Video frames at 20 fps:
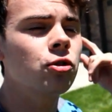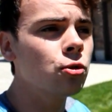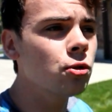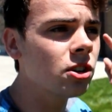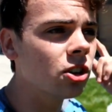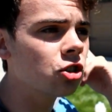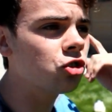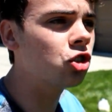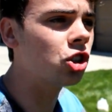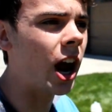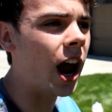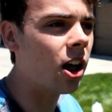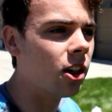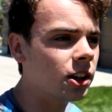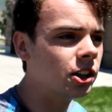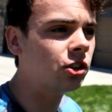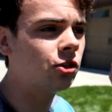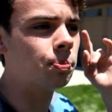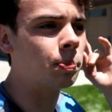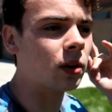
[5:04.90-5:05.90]
doing a
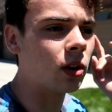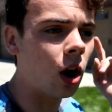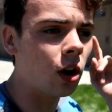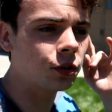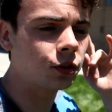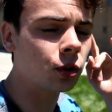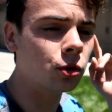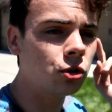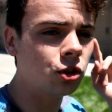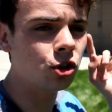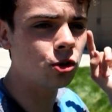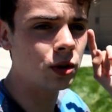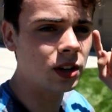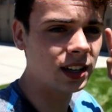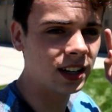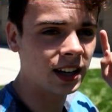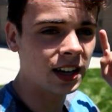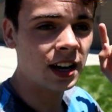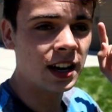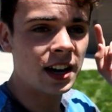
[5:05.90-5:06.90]
challenge, but also
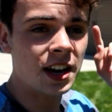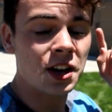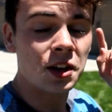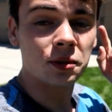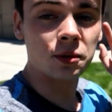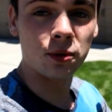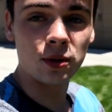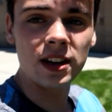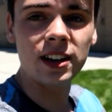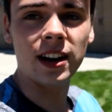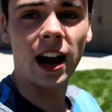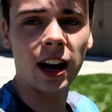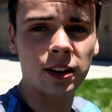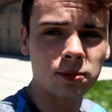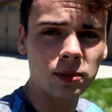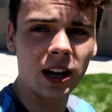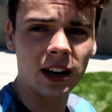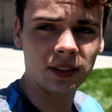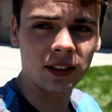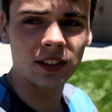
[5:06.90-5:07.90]
doing the
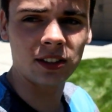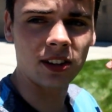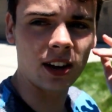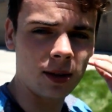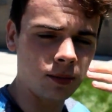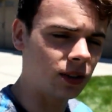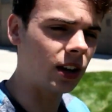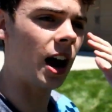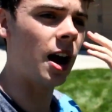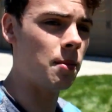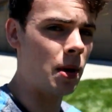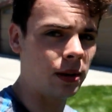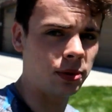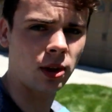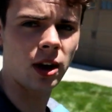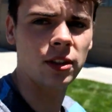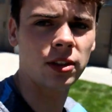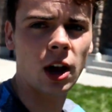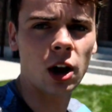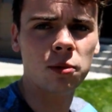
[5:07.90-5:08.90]
reenactment at the same time. I
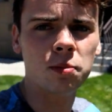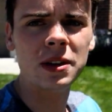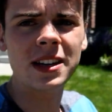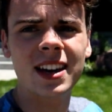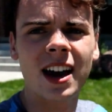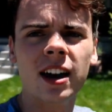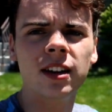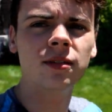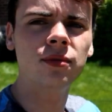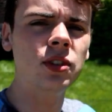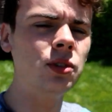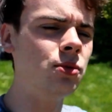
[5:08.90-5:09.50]
thought that would be kind of